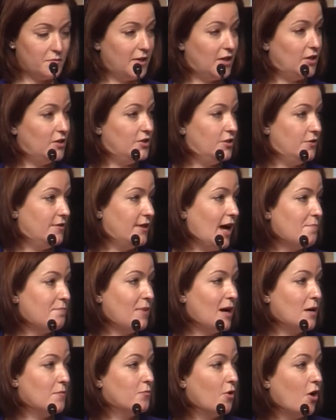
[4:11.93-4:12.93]
We could do that
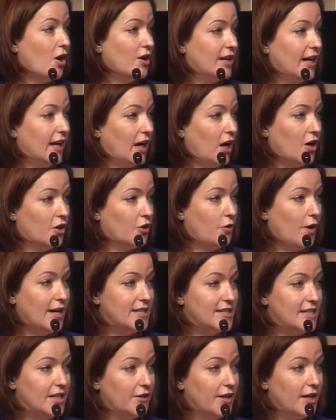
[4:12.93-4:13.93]
by broadening our
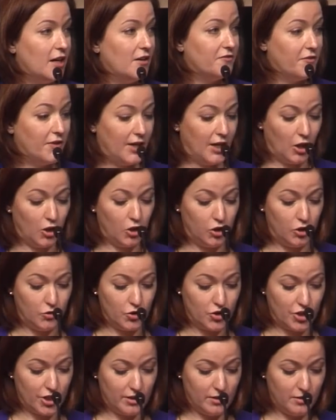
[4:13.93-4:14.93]
criteria for
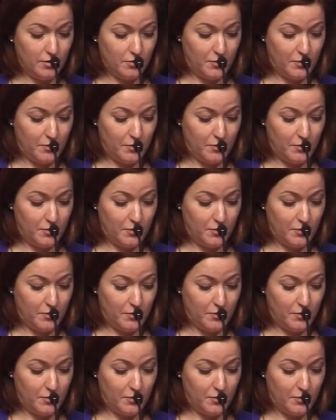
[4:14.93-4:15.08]
inclusion.